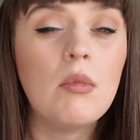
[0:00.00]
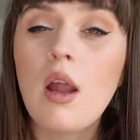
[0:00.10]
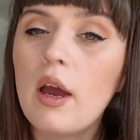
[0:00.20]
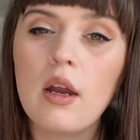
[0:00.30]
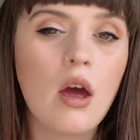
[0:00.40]

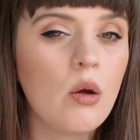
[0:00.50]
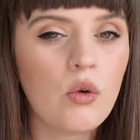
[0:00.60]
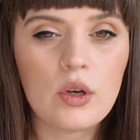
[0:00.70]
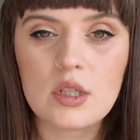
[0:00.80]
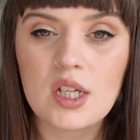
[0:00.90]
lino,
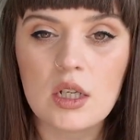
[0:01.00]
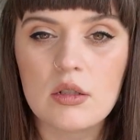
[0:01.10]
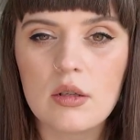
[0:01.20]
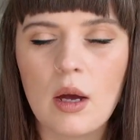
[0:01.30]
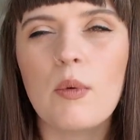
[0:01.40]
or
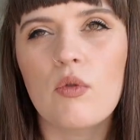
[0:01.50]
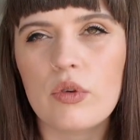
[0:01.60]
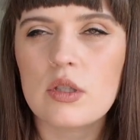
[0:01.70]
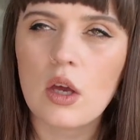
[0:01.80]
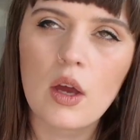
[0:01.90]
indeed, I mean with
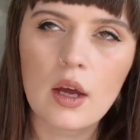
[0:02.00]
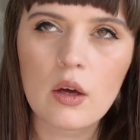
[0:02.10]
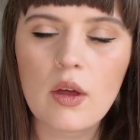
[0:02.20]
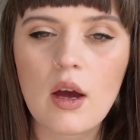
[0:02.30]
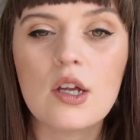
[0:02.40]
Riso you can't
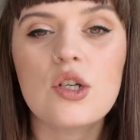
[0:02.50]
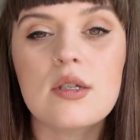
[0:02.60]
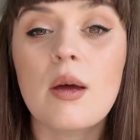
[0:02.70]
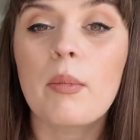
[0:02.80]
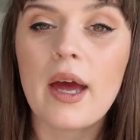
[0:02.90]
go that high
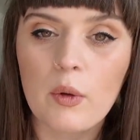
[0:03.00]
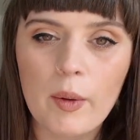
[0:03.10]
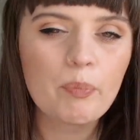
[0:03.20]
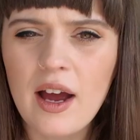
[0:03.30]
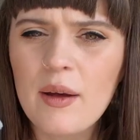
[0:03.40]
GSM, but
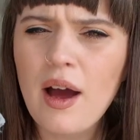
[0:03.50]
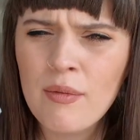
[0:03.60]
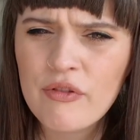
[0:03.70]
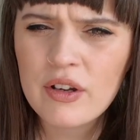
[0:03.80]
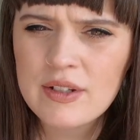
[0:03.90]
anyway,
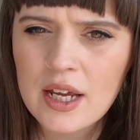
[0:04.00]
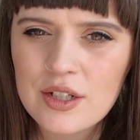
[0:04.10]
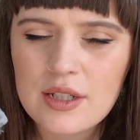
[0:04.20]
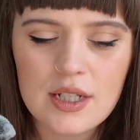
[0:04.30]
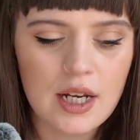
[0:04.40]
I'm full of
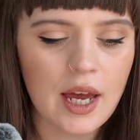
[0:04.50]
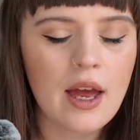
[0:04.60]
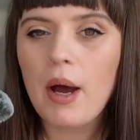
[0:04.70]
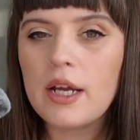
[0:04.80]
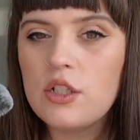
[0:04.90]
tangents today.
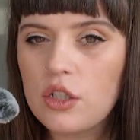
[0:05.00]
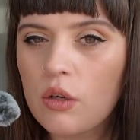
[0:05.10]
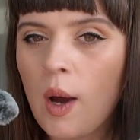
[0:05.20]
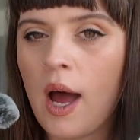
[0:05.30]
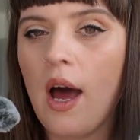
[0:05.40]
But I
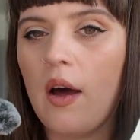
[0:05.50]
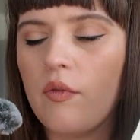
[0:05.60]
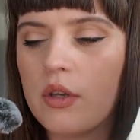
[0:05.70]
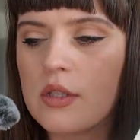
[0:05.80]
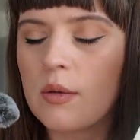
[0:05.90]
do
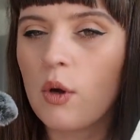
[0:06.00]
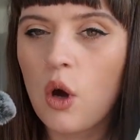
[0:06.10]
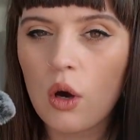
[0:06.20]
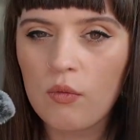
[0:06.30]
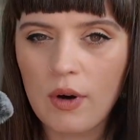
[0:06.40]
have some
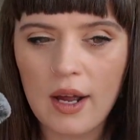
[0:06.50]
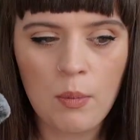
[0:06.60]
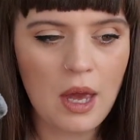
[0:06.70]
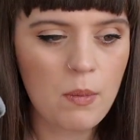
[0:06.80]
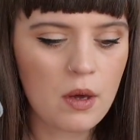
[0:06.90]
cotton rag
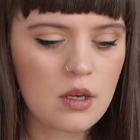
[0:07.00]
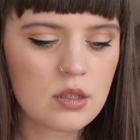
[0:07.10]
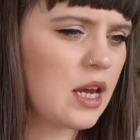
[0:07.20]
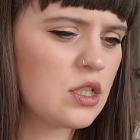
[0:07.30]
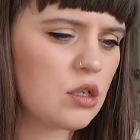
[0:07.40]
paper.
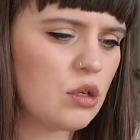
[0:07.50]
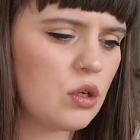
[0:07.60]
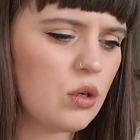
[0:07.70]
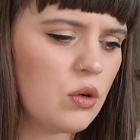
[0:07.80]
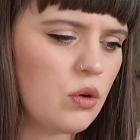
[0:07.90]
They
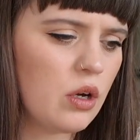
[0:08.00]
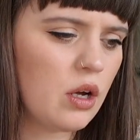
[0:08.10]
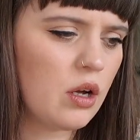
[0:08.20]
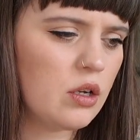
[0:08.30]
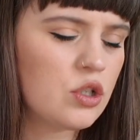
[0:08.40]
do
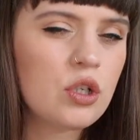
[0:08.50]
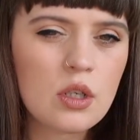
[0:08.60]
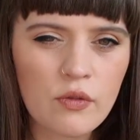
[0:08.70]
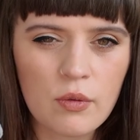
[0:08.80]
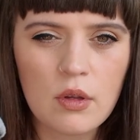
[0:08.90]
two
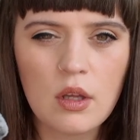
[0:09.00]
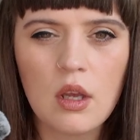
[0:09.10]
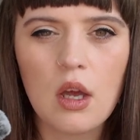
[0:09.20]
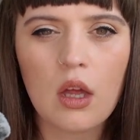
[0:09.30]
different